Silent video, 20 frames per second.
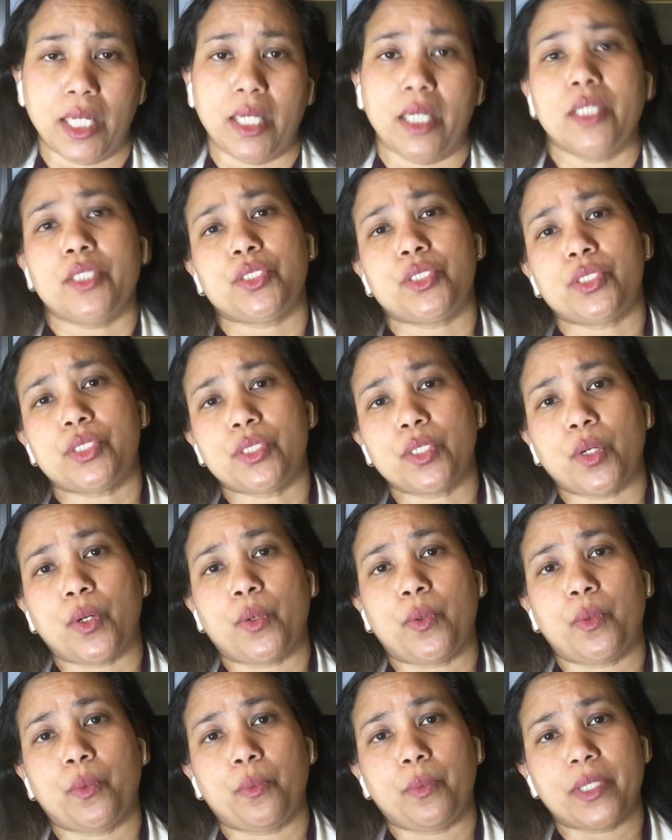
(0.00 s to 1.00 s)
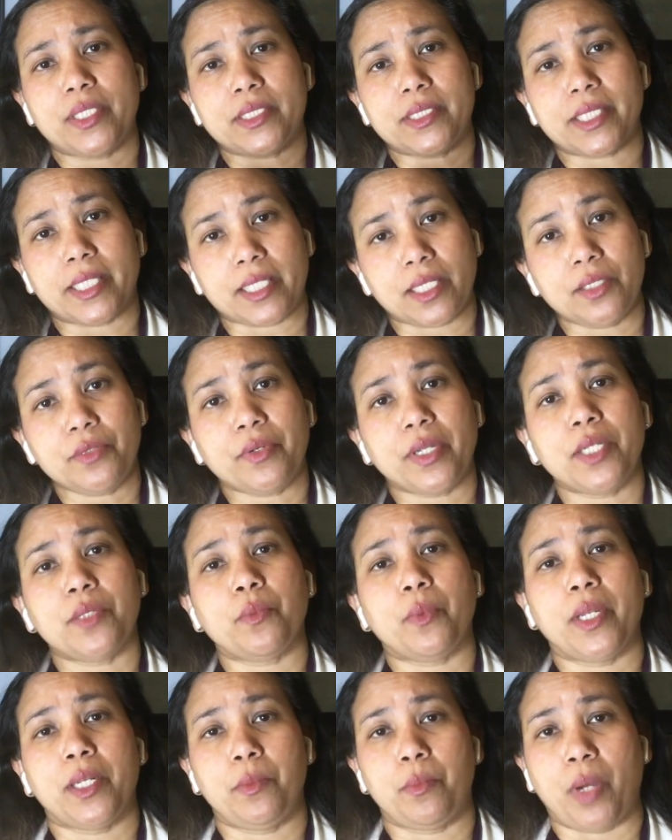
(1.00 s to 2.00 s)
So when second grade
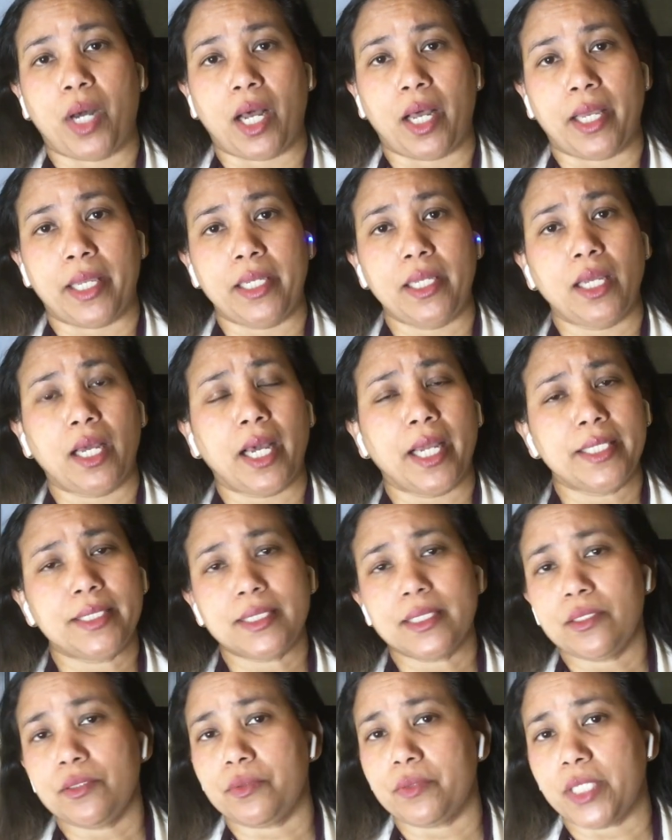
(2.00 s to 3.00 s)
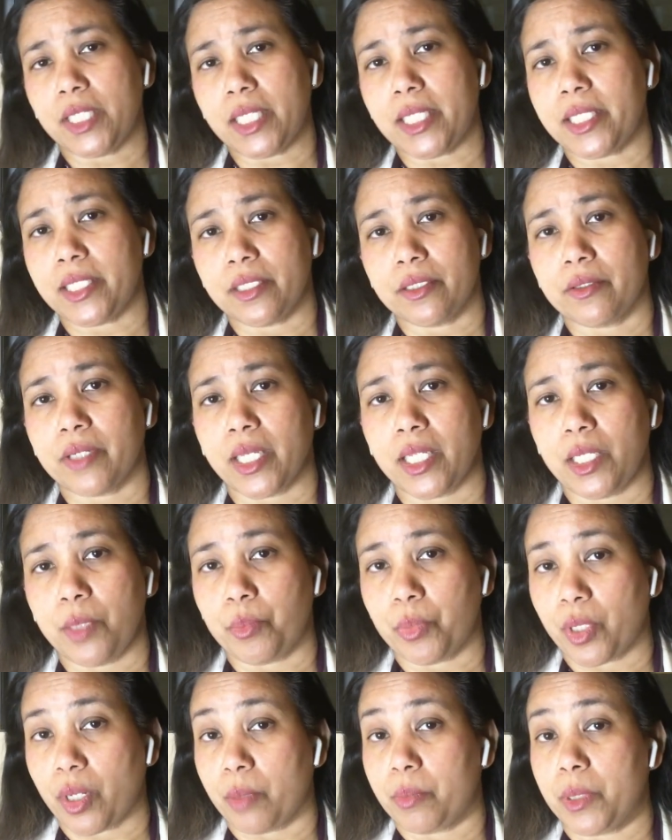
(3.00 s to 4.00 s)
went by, I didn't really hear any
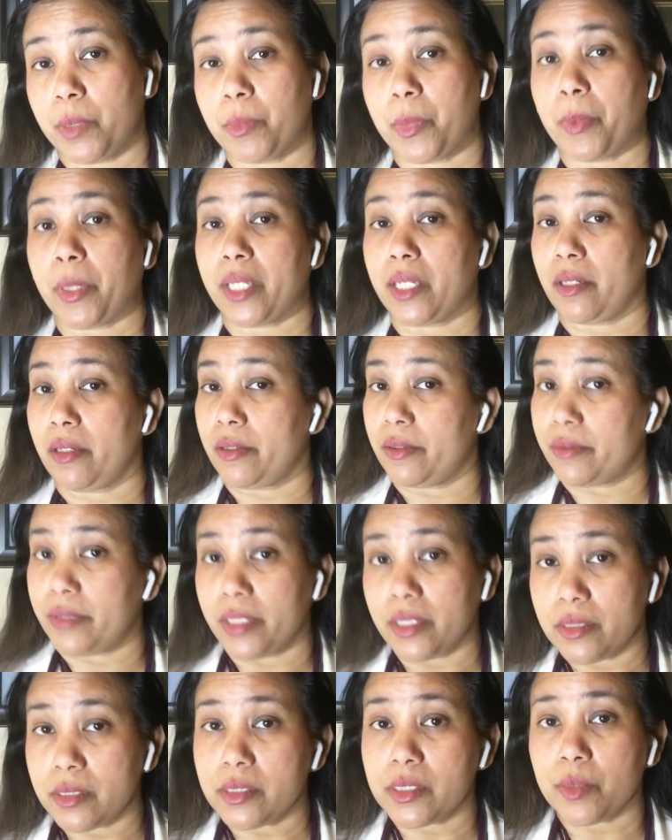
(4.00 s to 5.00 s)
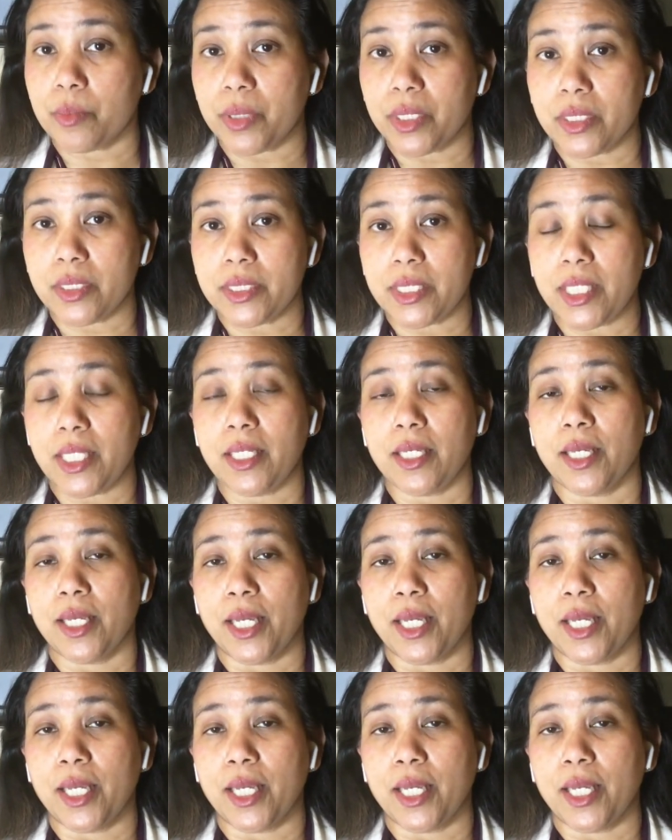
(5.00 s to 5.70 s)
problem about learning disability.